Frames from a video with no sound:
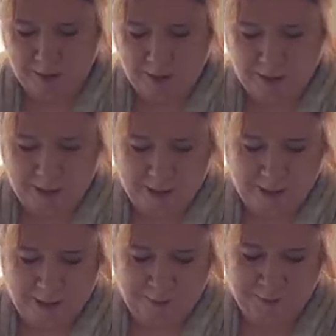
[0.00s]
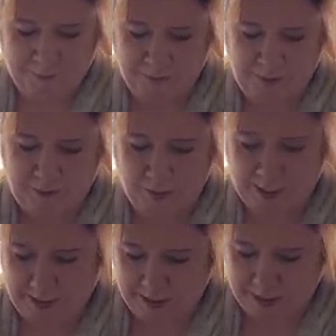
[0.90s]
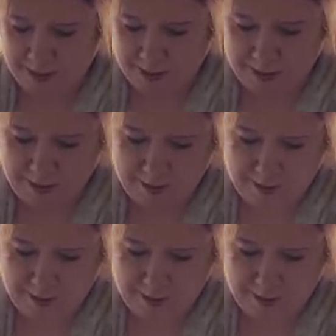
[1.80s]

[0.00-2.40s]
If you like it,